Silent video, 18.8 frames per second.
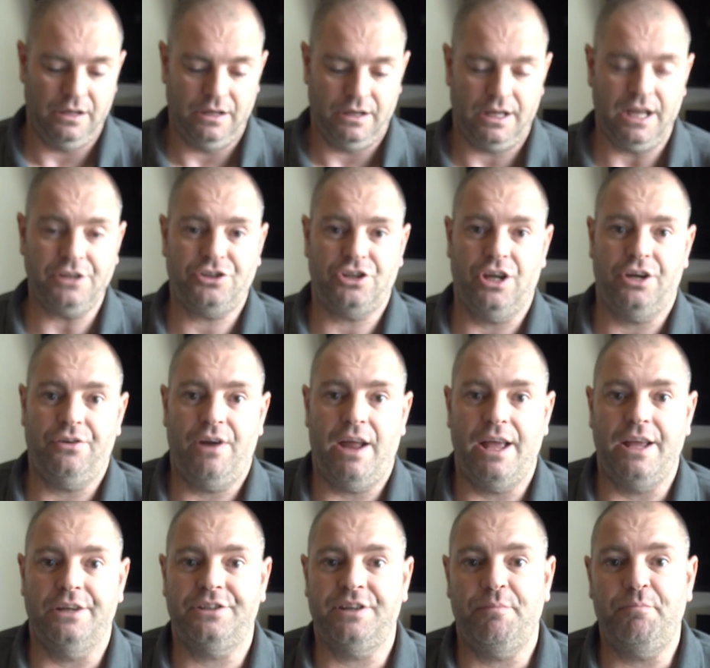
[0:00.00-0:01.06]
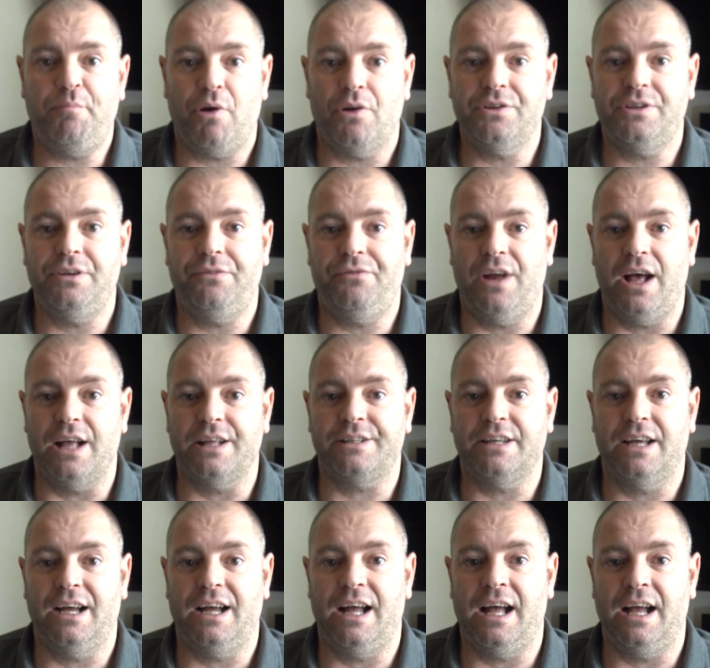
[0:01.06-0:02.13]
Cash generators in Pontefract
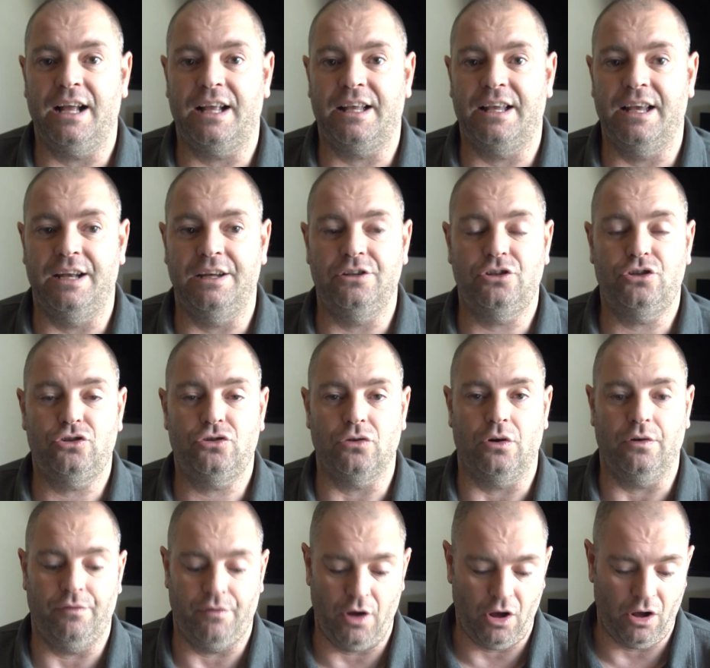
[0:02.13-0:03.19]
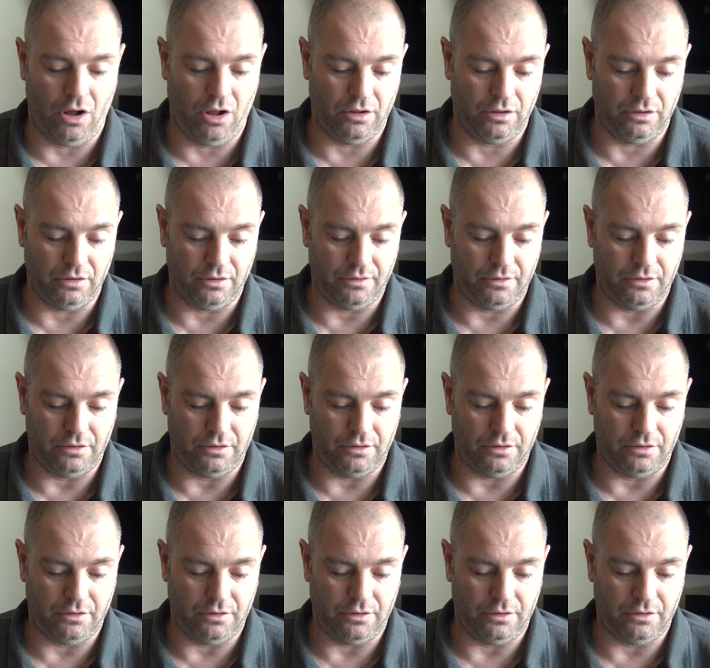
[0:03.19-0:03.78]
are getting shut of all